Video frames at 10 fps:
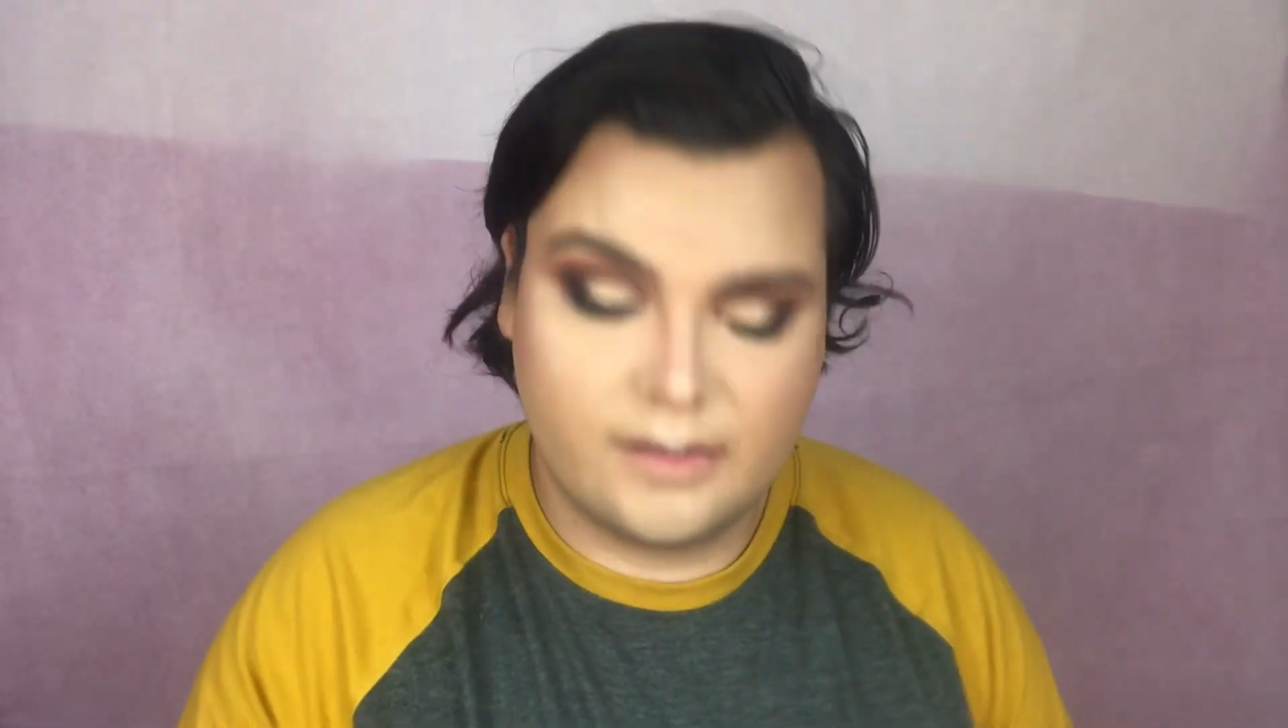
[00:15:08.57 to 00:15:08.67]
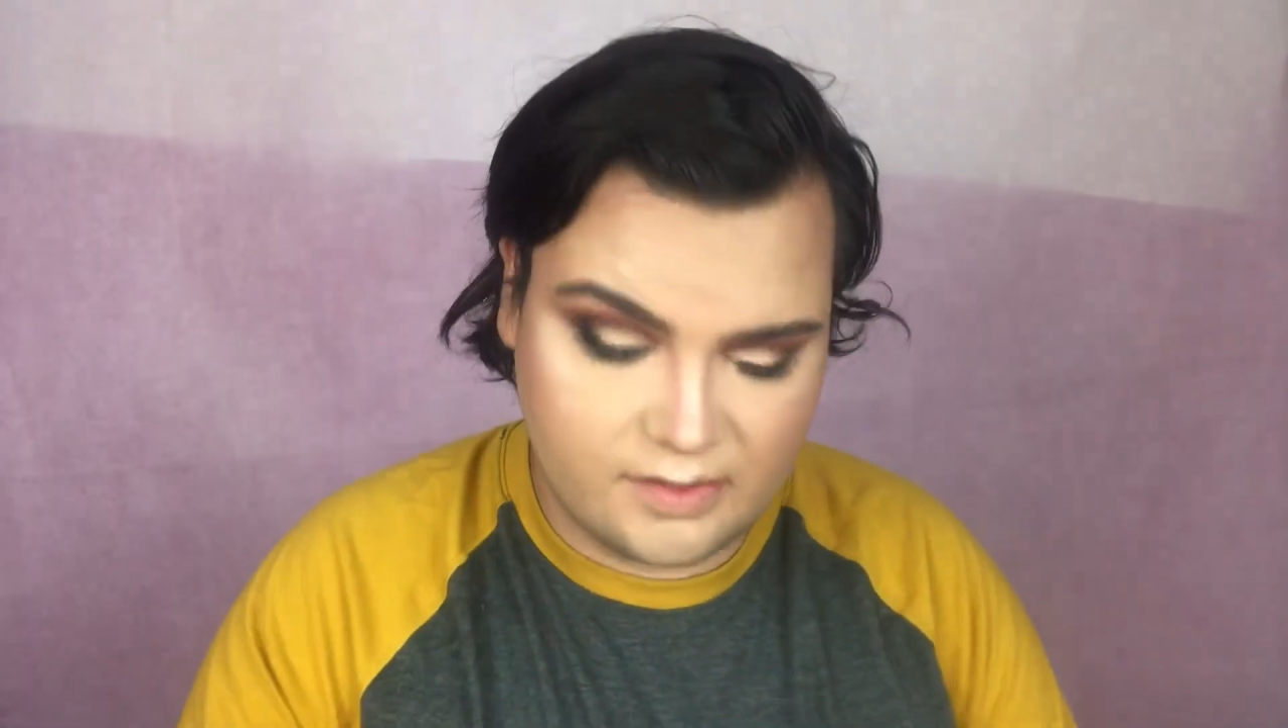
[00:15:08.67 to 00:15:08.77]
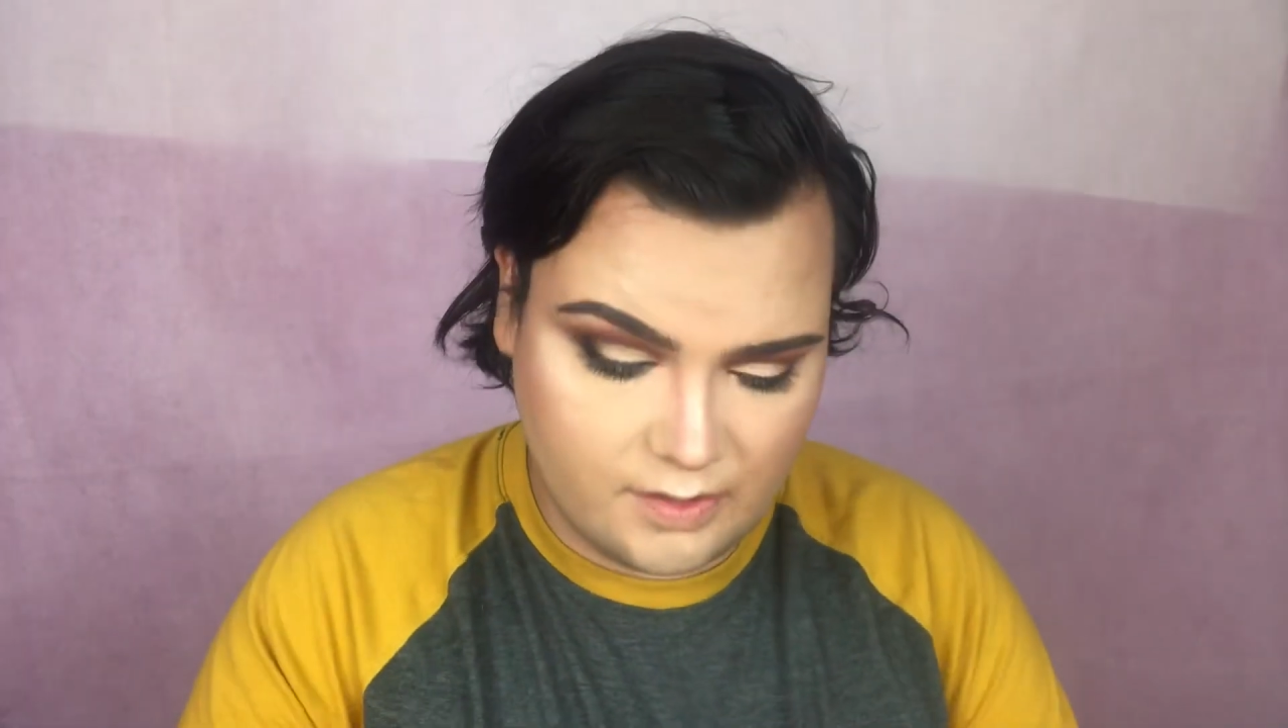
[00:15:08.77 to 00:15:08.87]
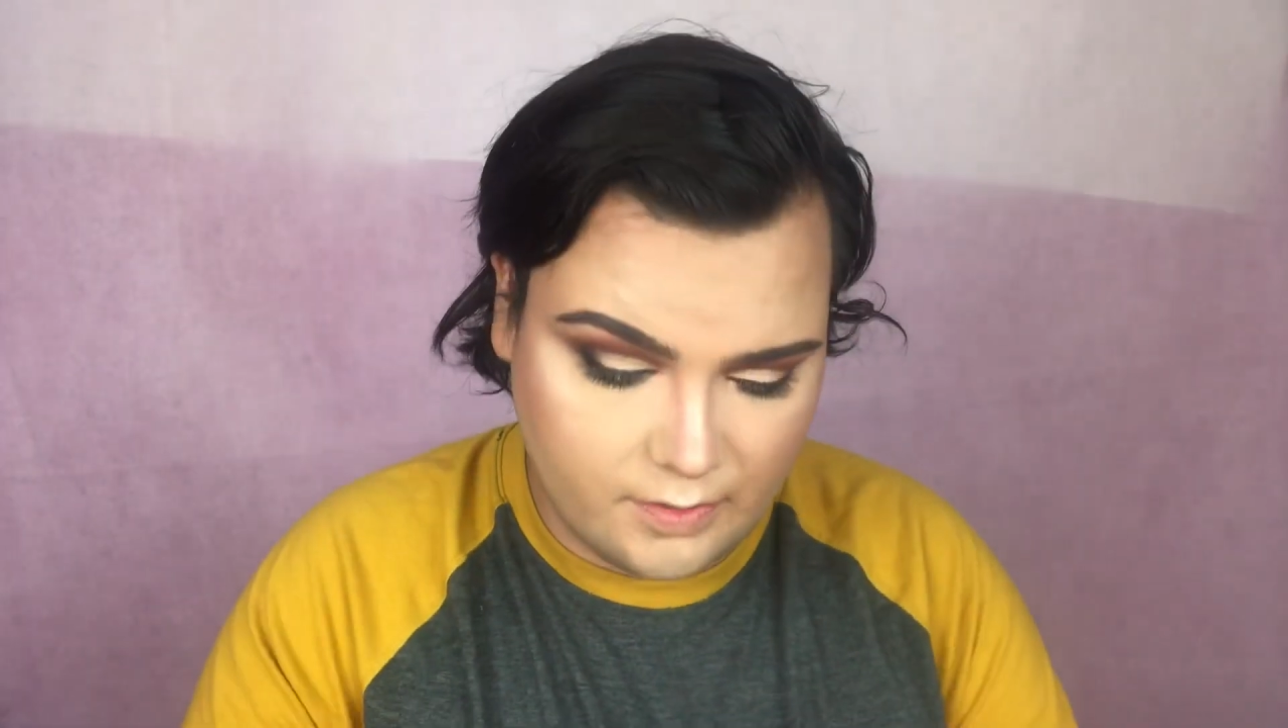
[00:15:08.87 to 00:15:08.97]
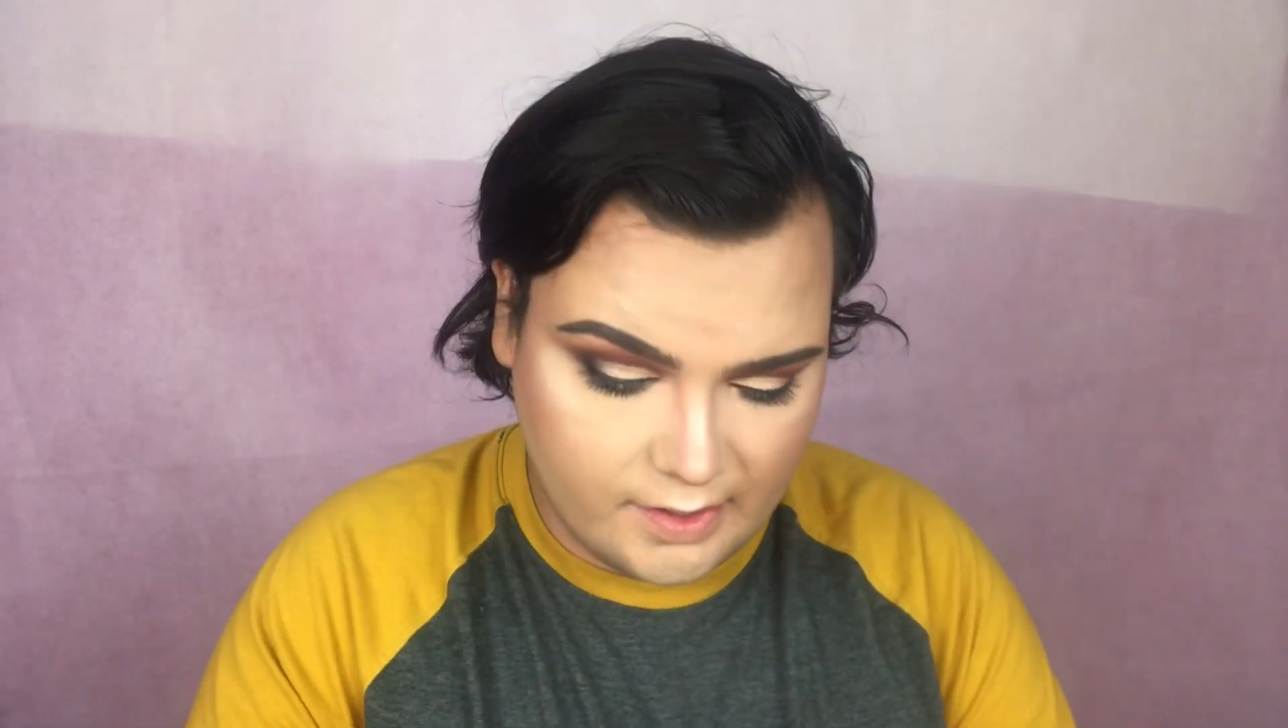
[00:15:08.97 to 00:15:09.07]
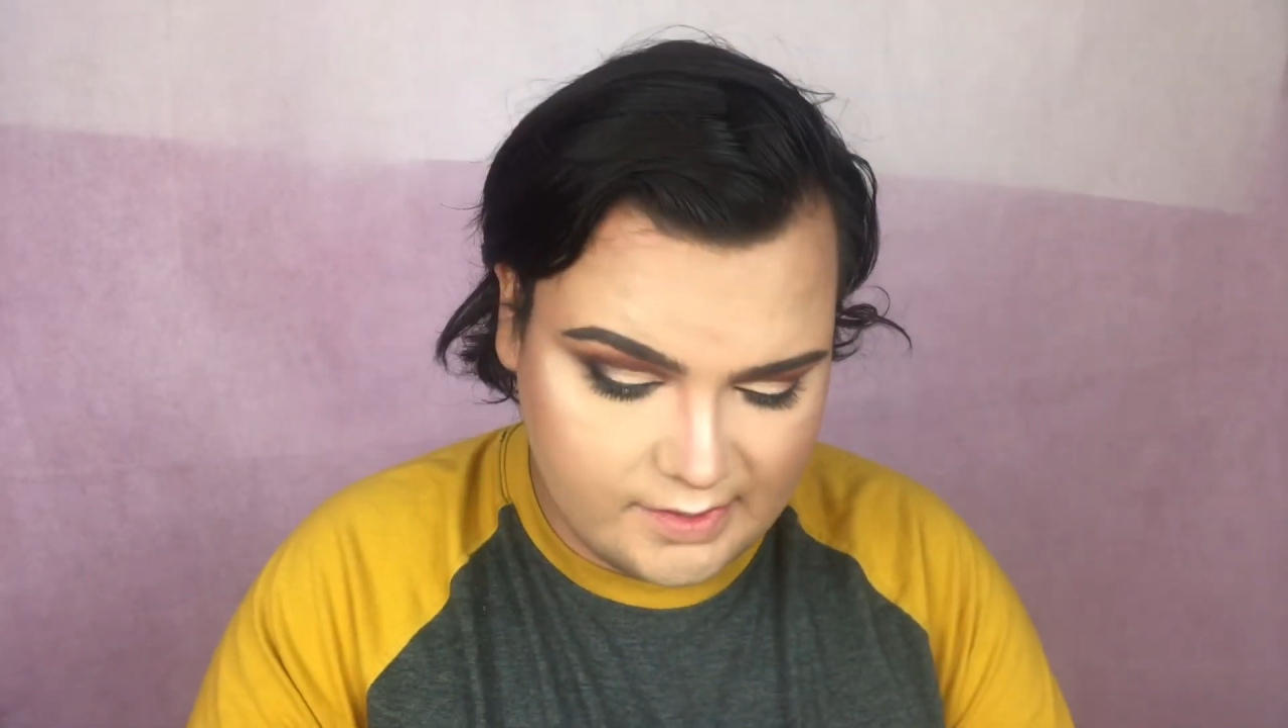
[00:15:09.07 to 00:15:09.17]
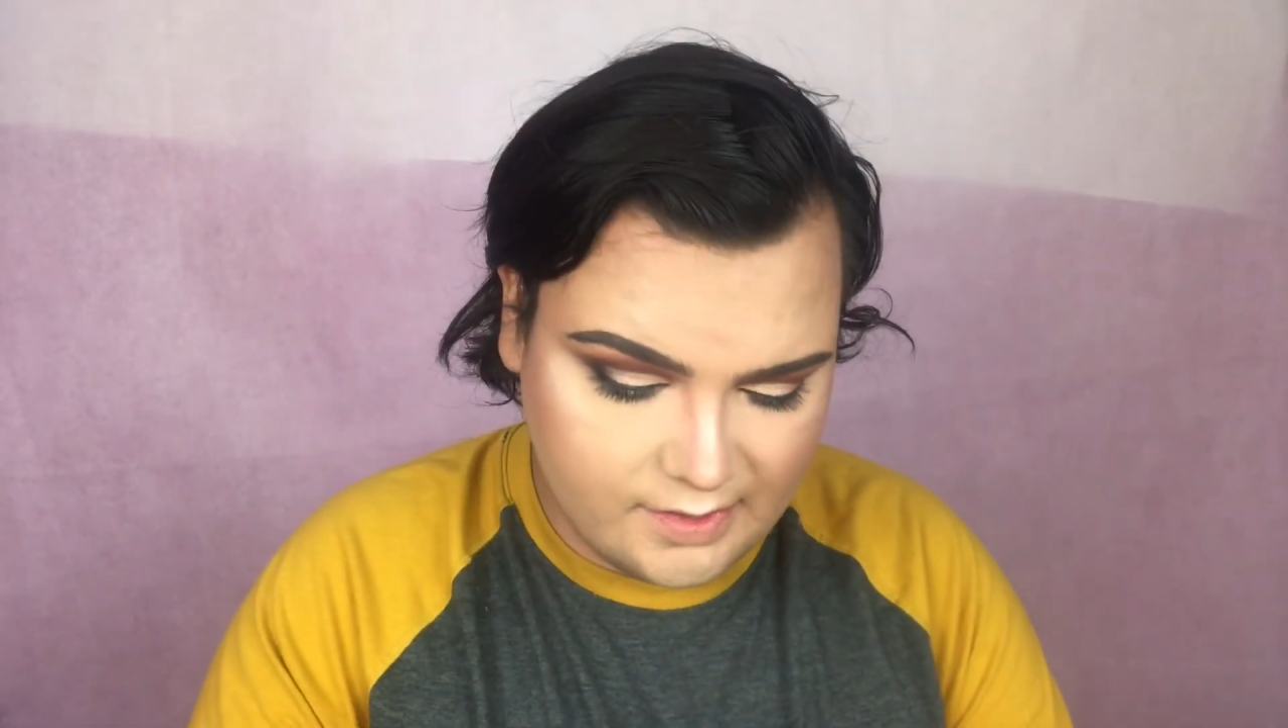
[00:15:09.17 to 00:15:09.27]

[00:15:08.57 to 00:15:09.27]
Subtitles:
so there's